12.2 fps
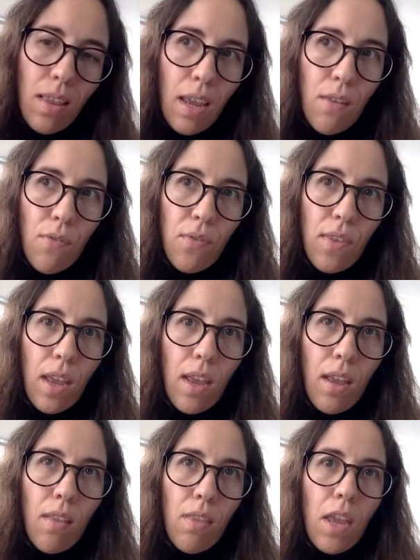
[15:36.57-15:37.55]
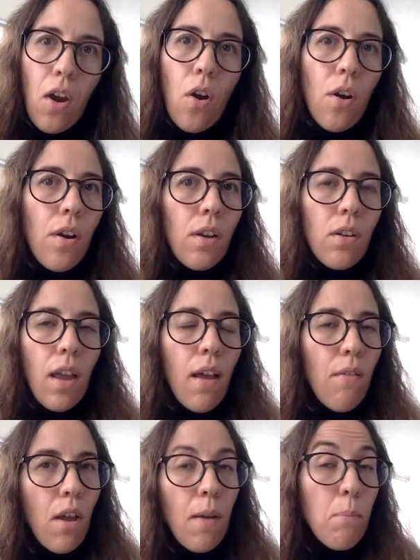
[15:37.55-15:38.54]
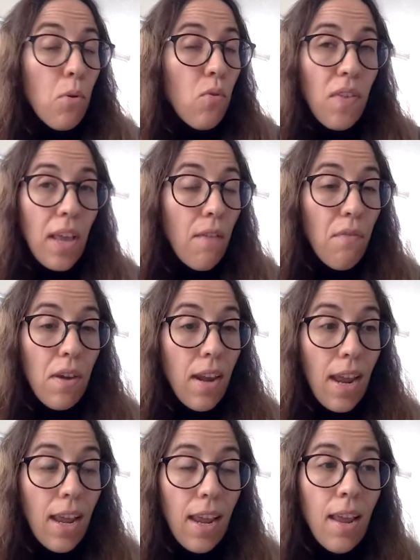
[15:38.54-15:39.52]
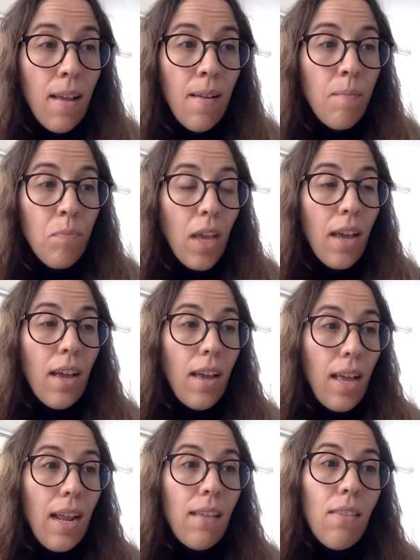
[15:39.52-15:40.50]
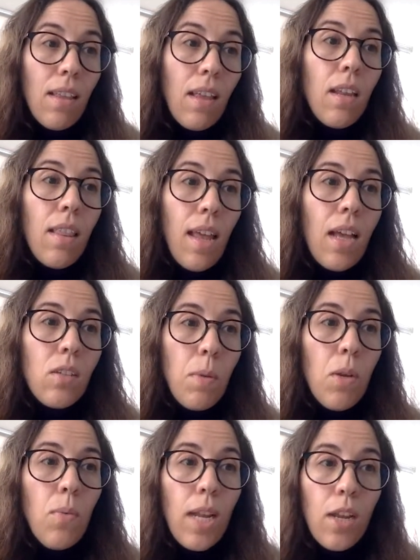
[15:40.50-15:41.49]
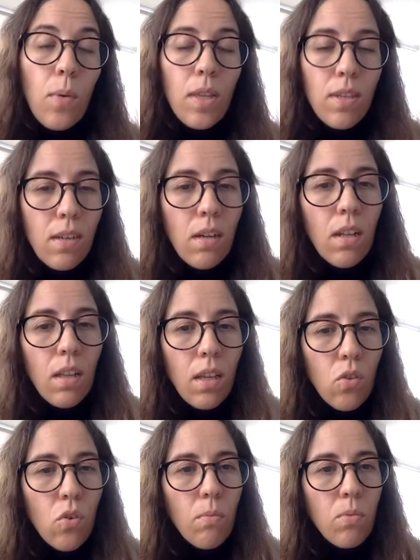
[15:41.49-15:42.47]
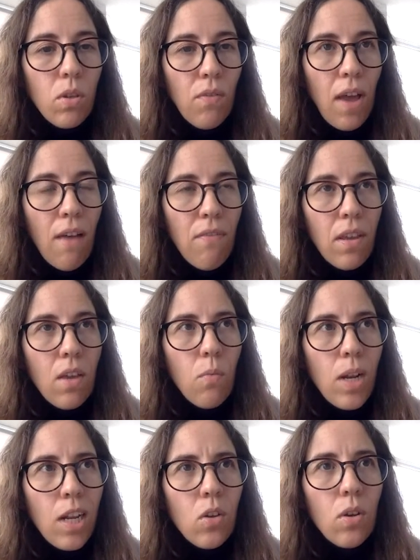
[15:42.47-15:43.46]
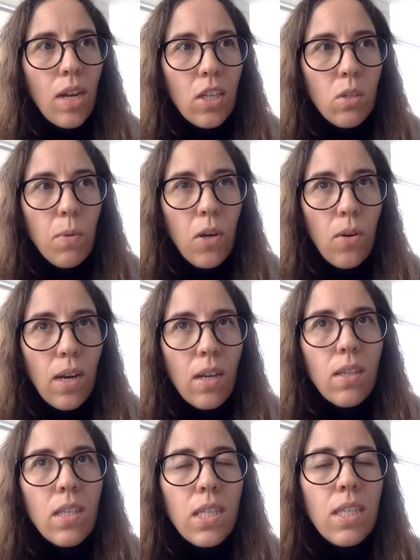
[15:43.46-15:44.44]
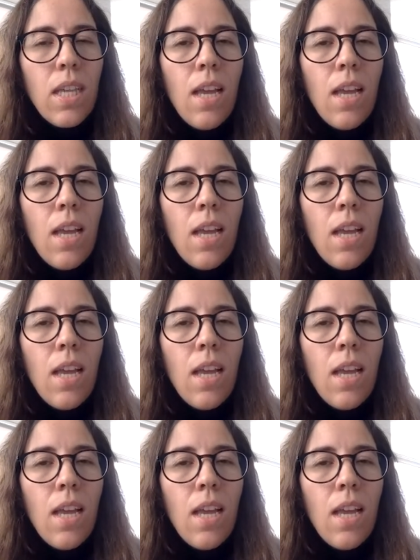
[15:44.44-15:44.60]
They are improving every day, and I think that has been really critical in terms of having a really good experience